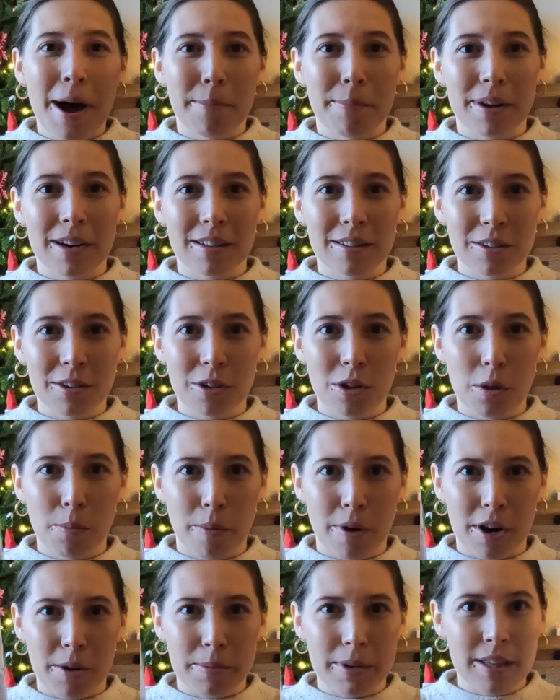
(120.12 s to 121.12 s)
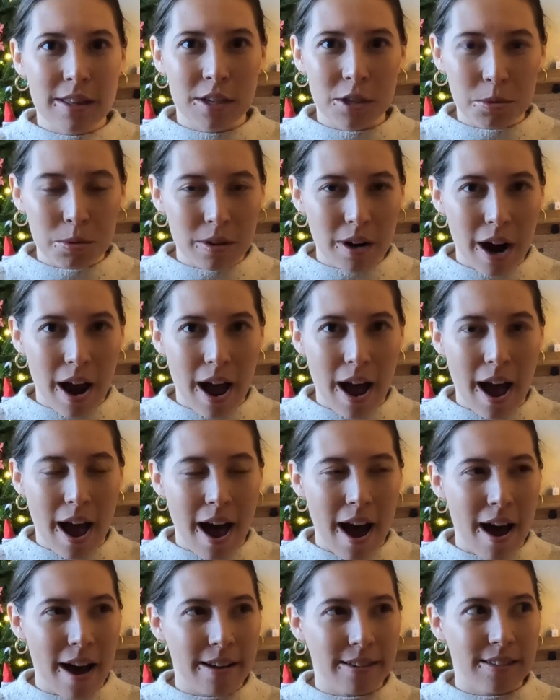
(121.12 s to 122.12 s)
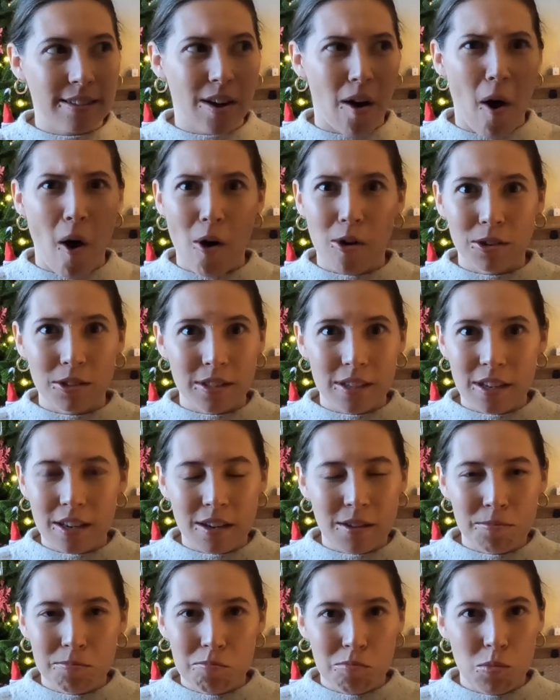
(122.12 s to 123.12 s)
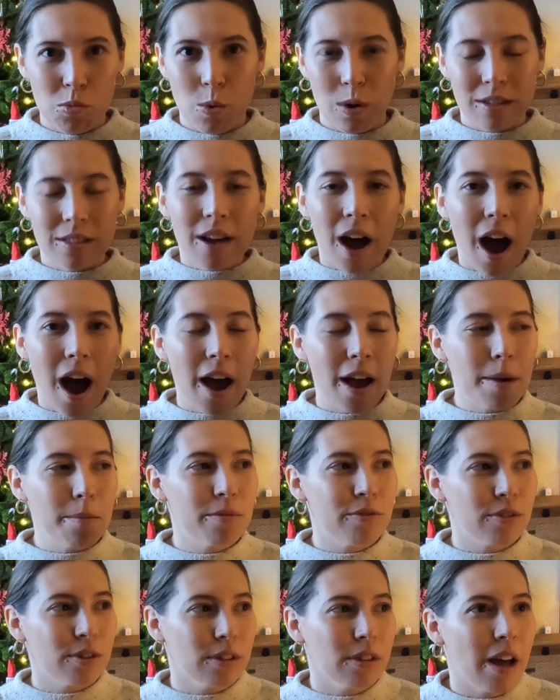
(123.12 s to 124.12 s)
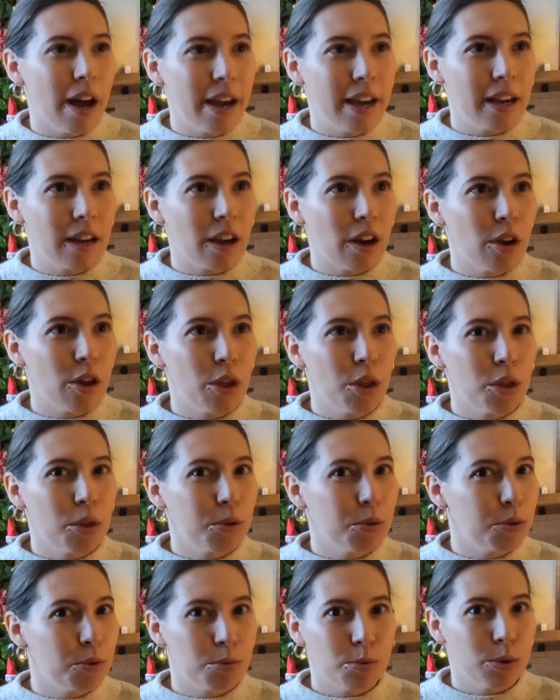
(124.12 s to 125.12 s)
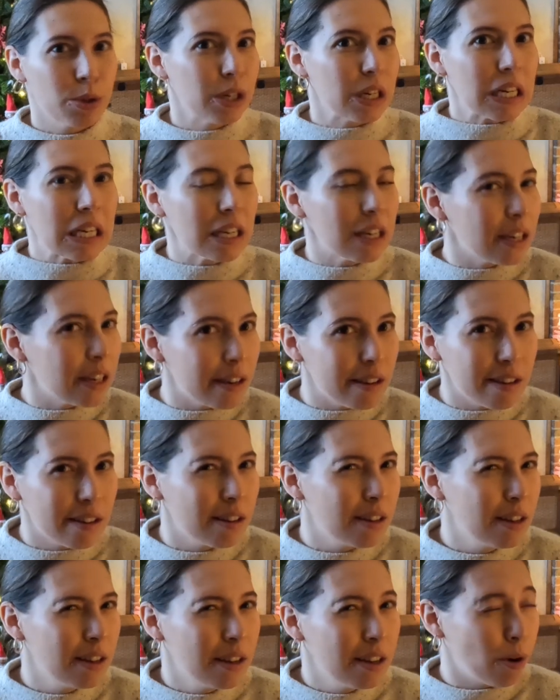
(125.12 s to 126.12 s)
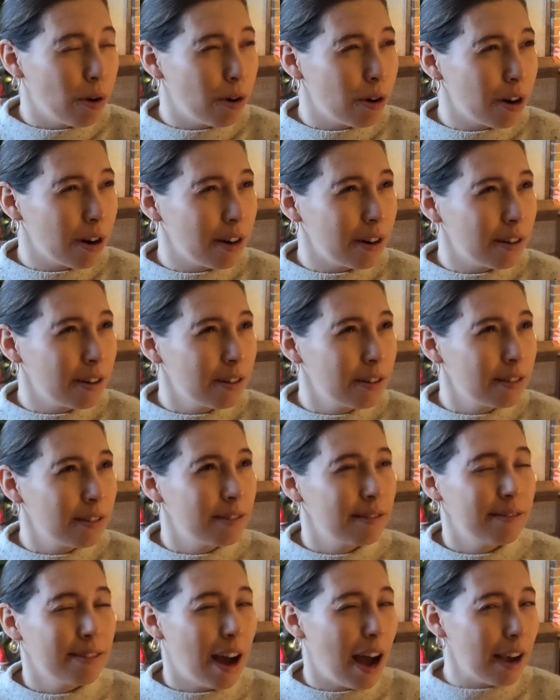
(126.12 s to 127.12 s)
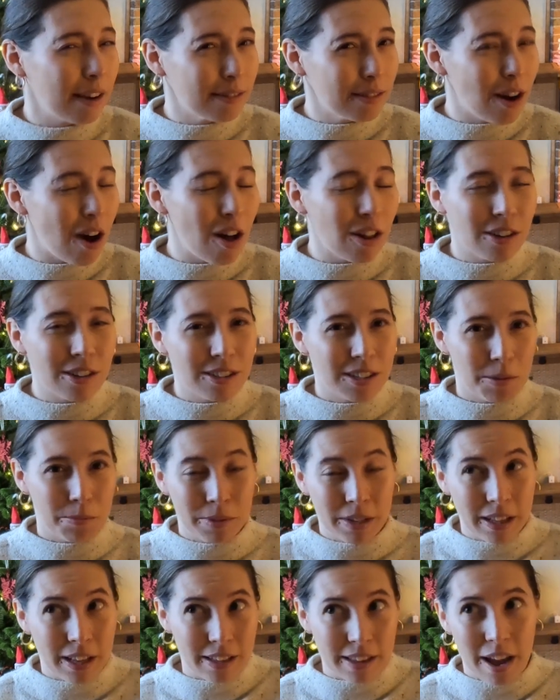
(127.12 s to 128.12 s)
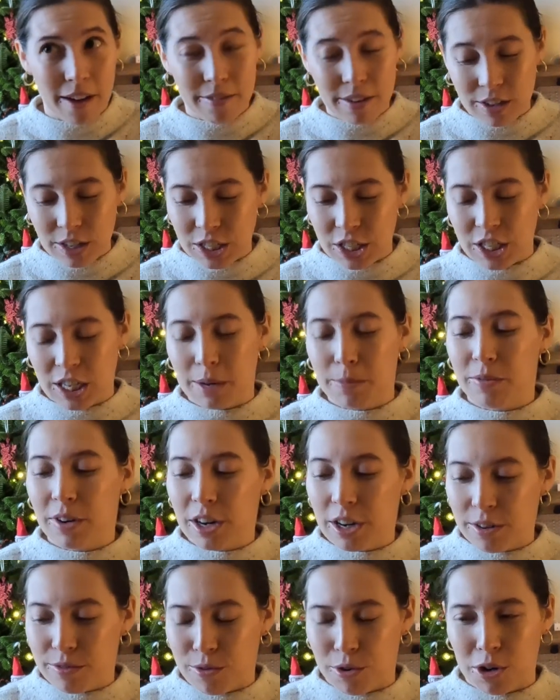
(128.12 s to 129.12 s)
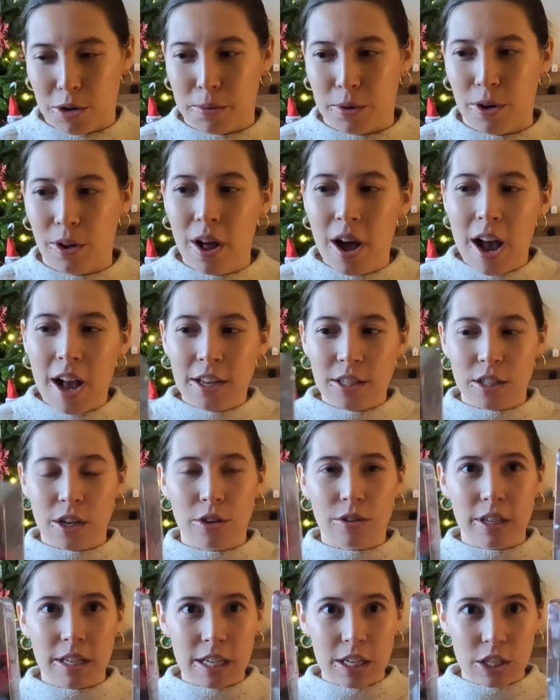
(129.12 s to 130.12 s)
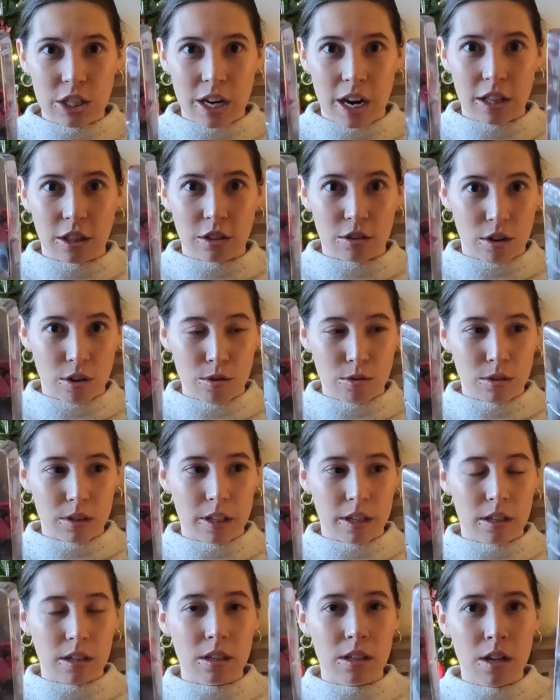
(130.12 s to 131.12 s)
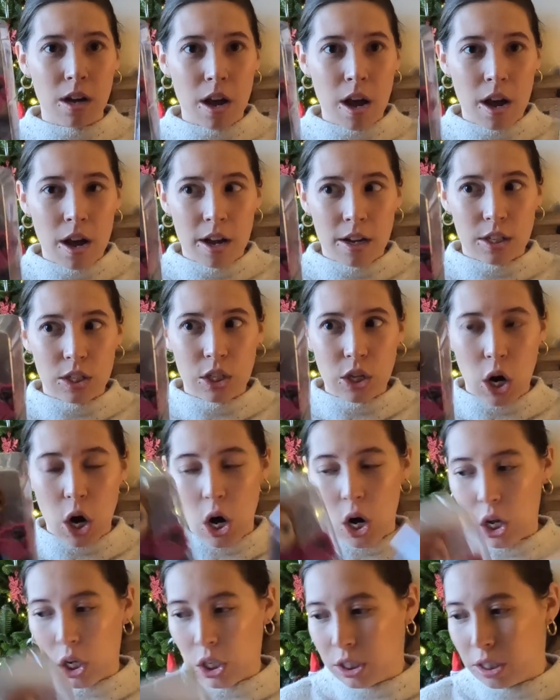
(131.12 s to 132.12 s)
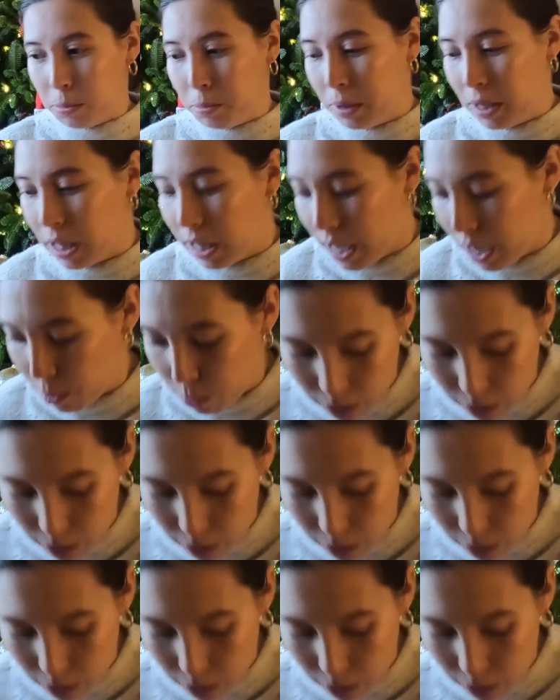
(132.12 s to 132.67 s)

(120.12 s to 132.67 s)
but a little Barbie. These were at Aldi one time for like $3 or $5, something like that. Very cheap, very affordable. So they each got their own little doll to play